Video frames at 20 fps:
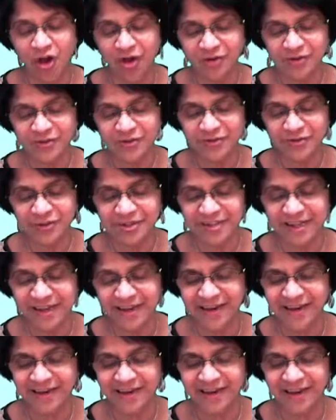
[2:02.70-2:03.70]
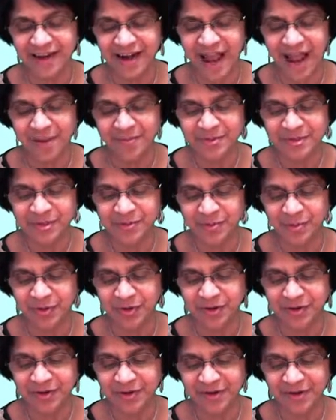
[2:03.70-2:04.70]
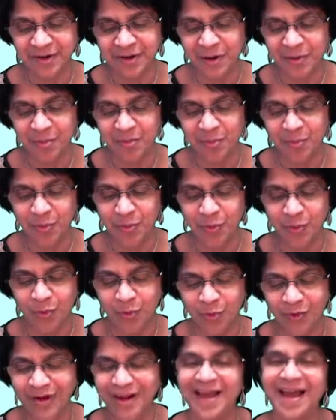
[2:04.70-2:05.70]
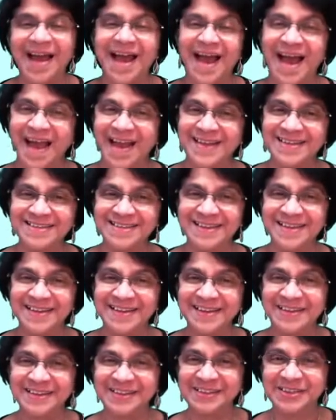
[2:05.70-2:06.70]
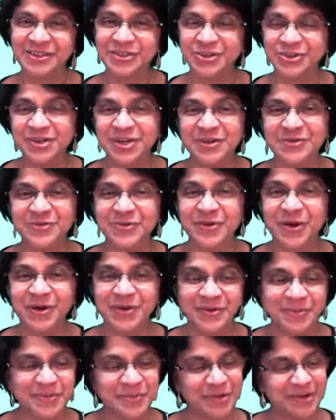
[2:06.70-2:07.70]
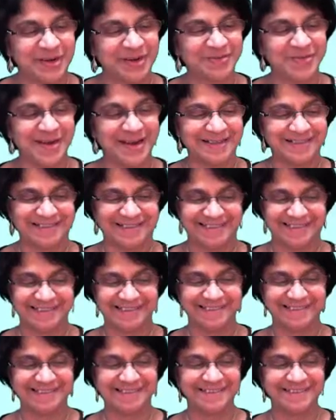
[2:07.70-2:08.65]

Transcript: can also say grams per mole as the unit for molar mass.